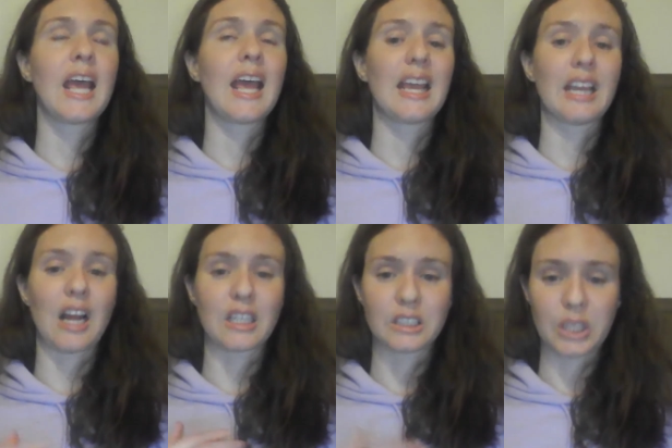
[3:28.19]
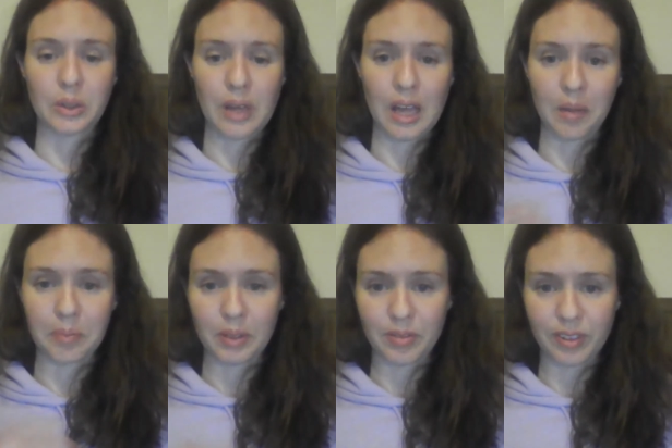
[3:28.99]
It can also
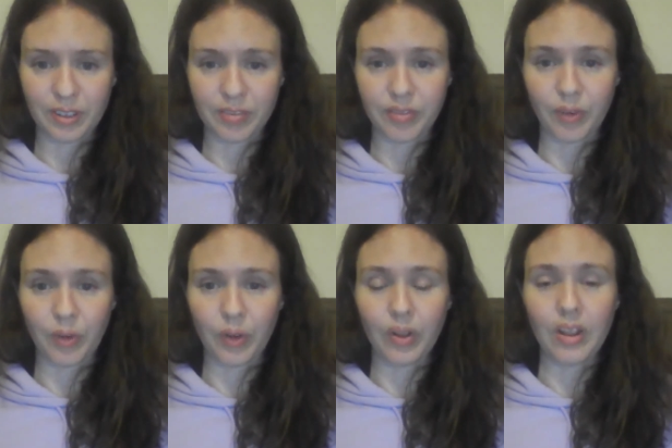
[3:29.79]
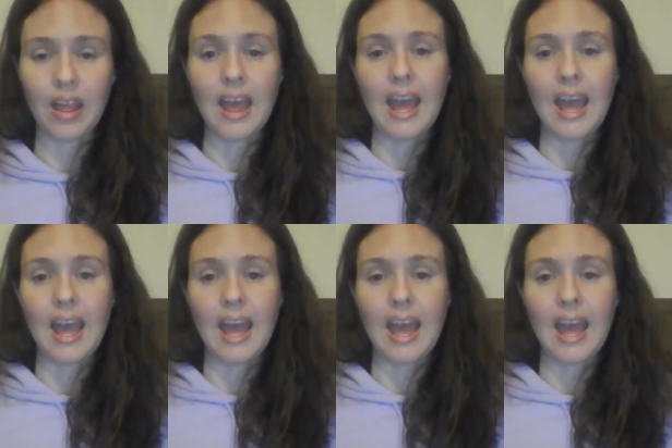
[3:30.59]
help you feel full,